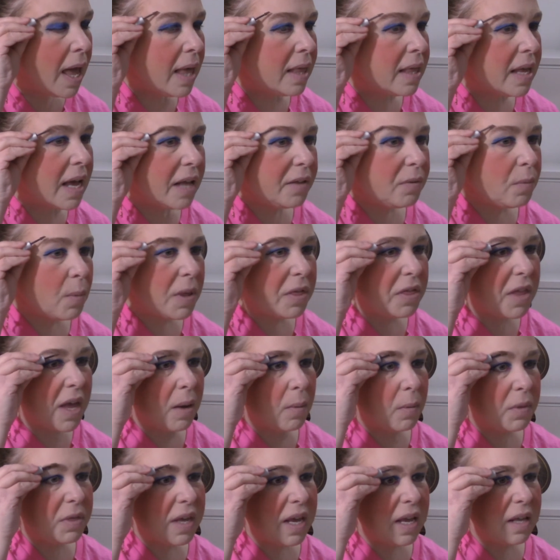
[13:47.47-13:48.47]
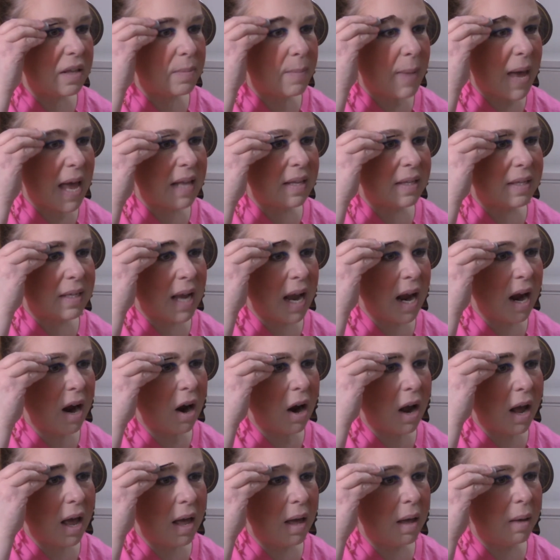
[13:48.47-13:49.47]
That's one thing with these
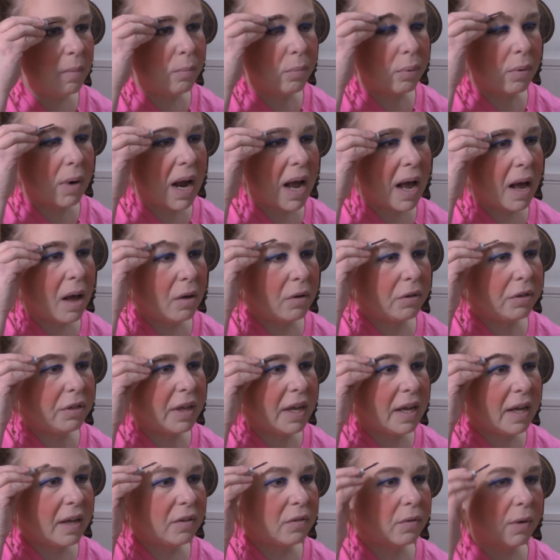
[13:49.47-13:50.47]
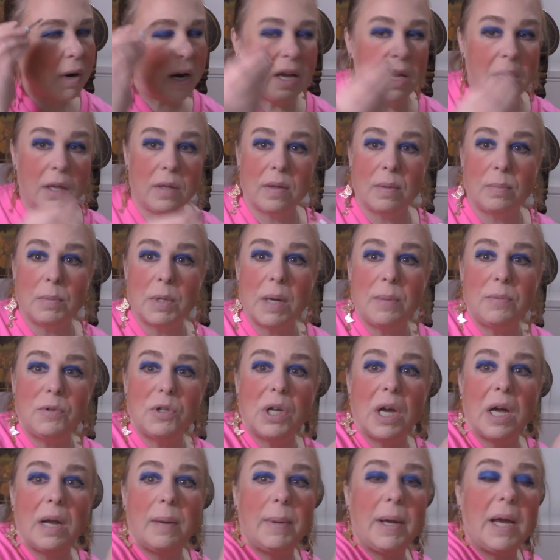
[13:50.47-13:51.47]
mascara brow things, right? Sometimes
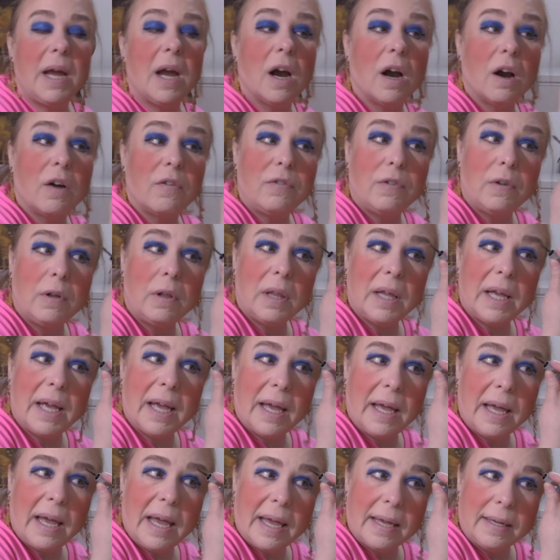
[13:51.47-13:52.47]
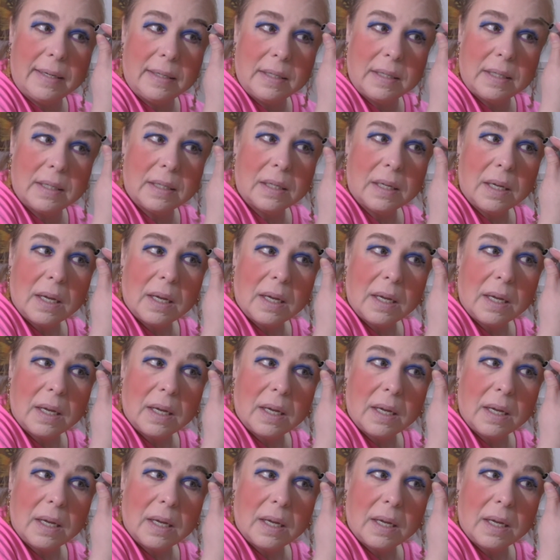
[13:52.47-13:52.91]
you got to be careful and,